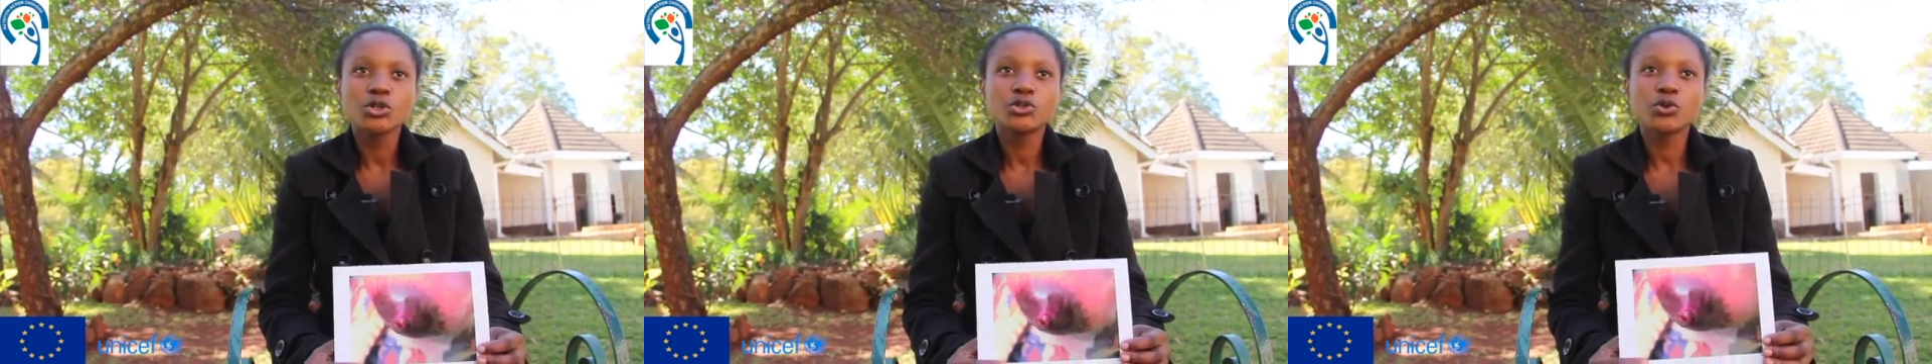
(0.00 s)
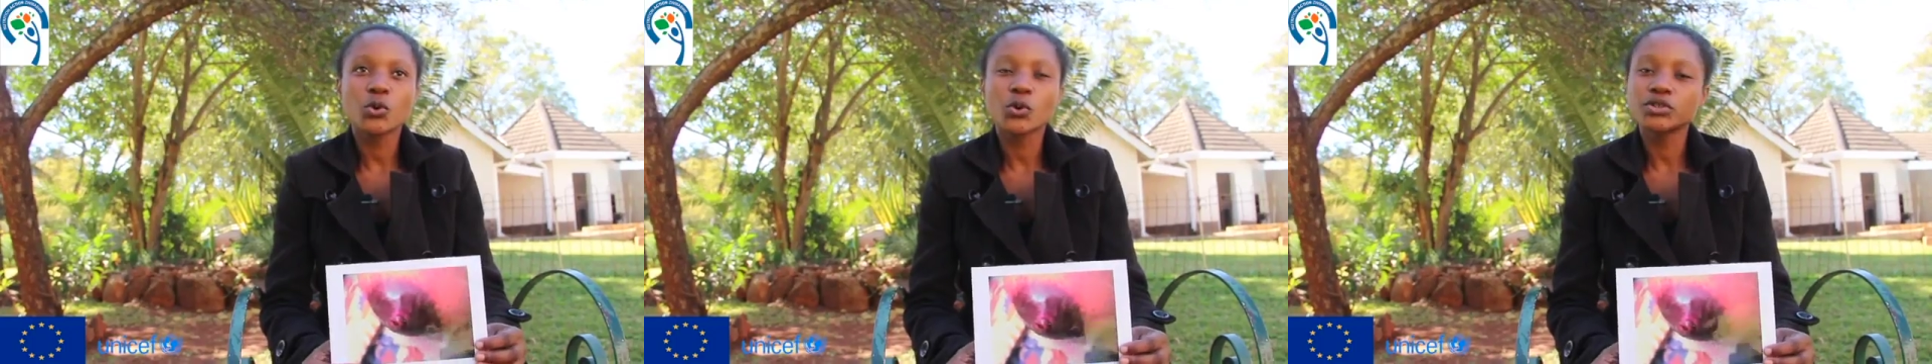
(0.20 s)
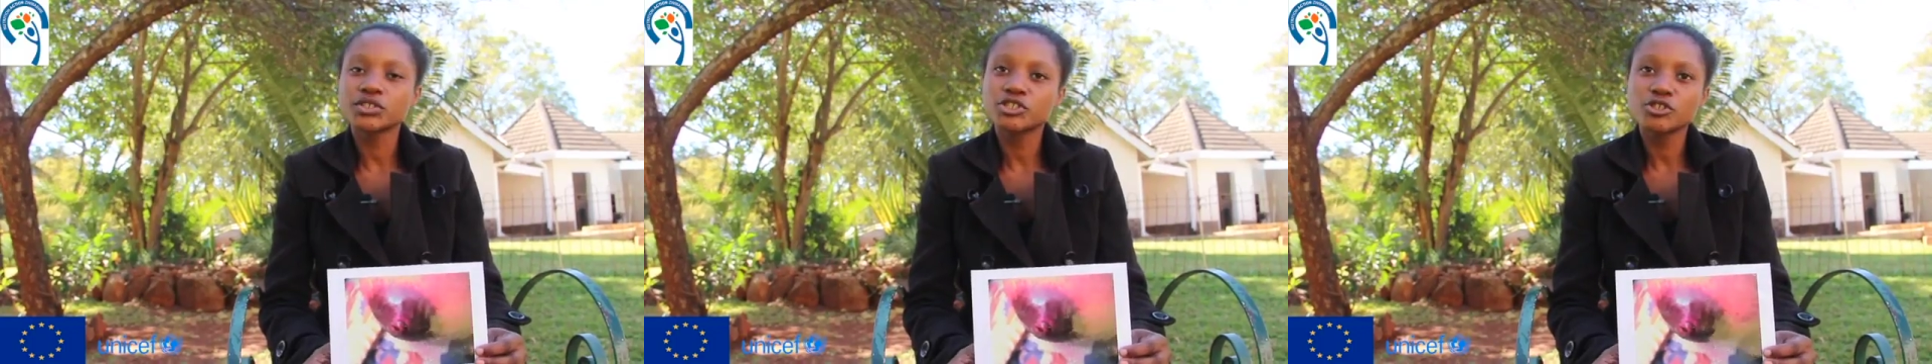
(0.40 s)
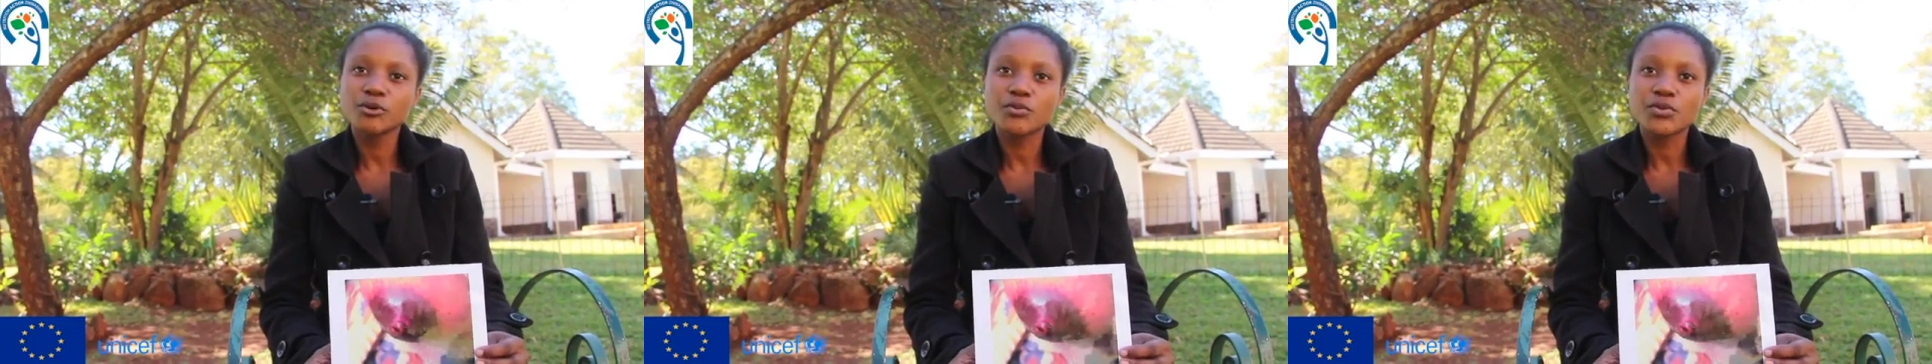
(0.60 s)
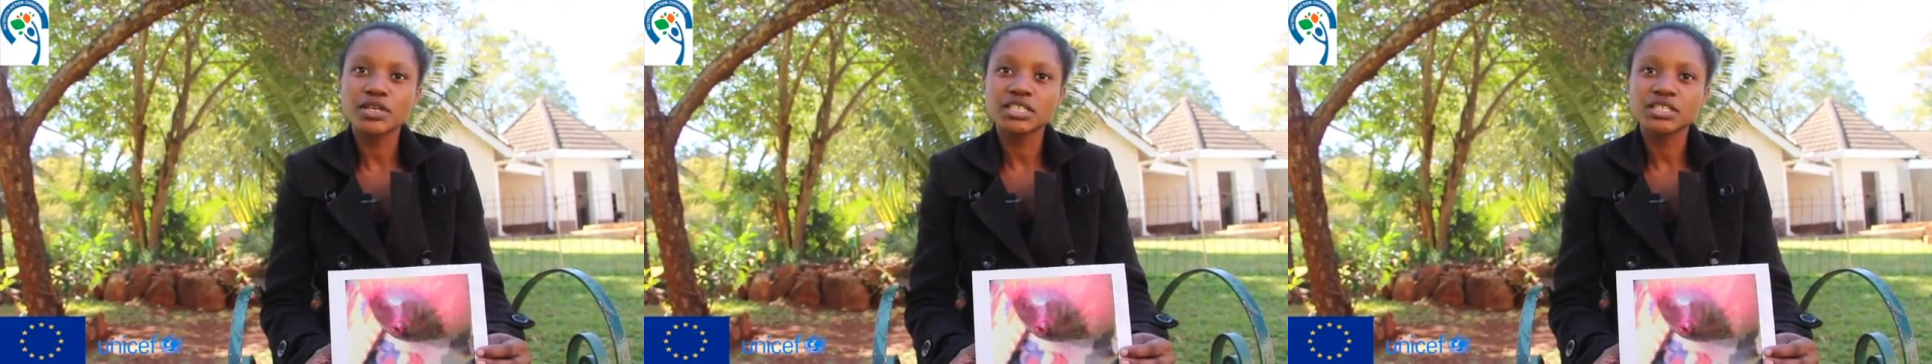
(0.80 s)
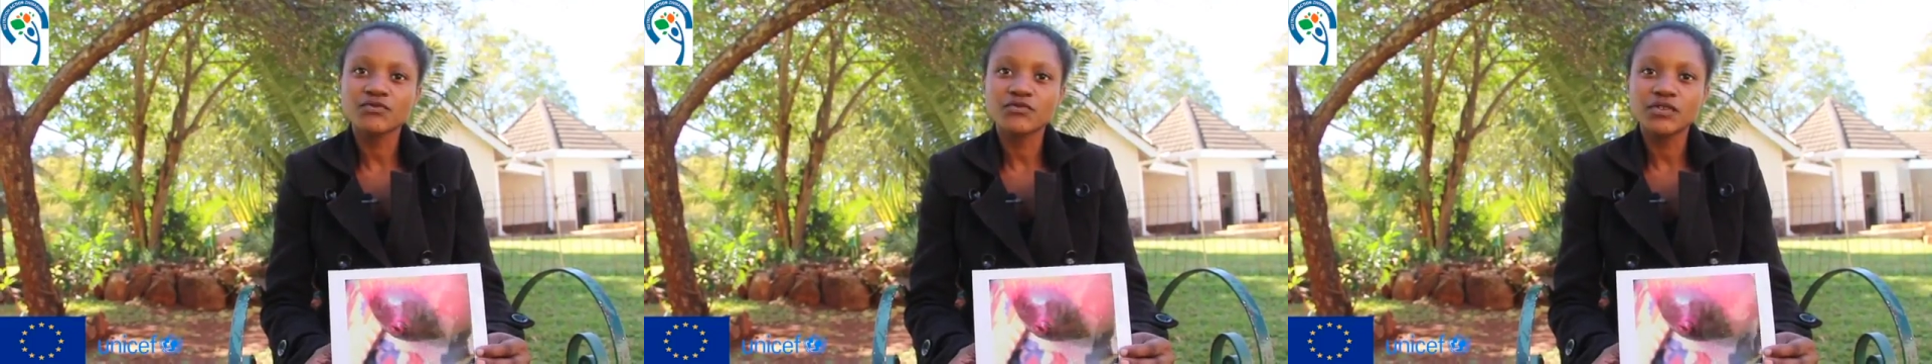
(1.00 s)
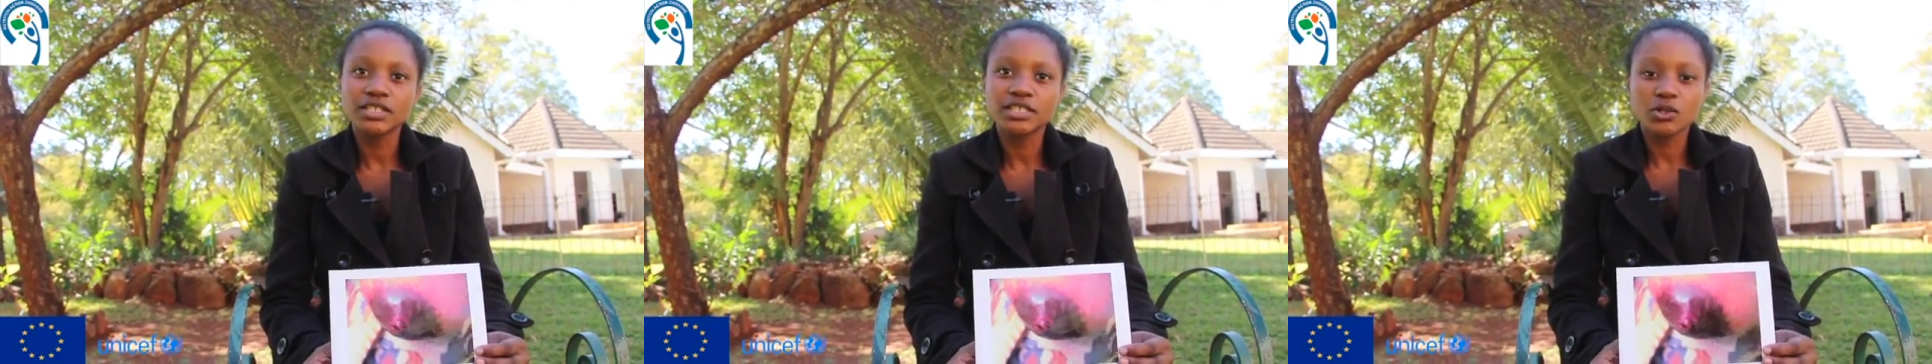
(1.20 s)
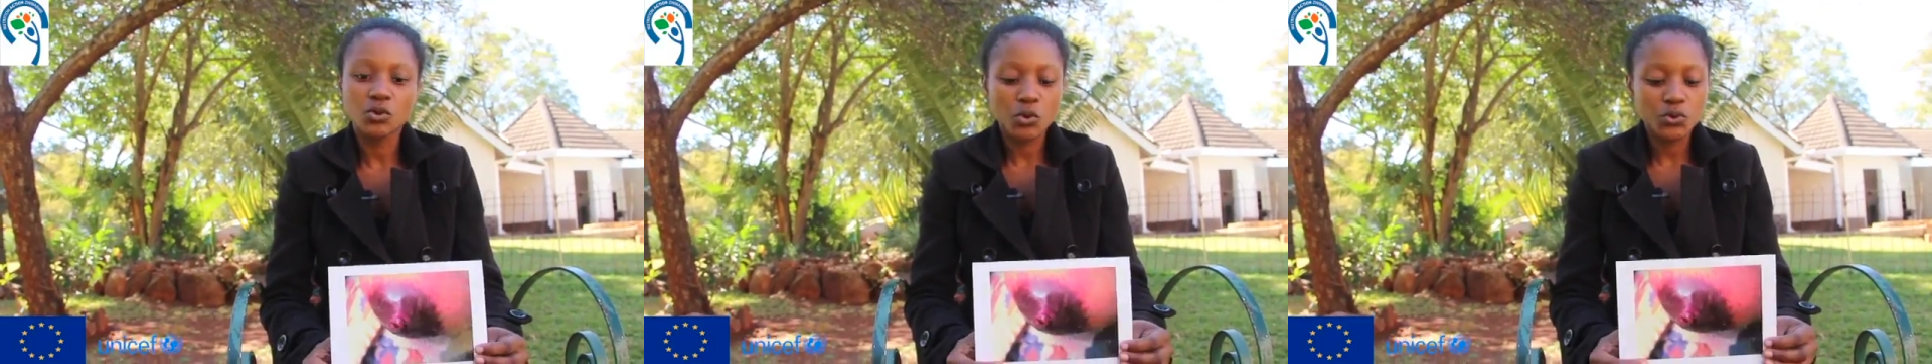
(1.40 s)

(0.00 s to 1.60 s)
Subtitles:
to continue breastfeeding,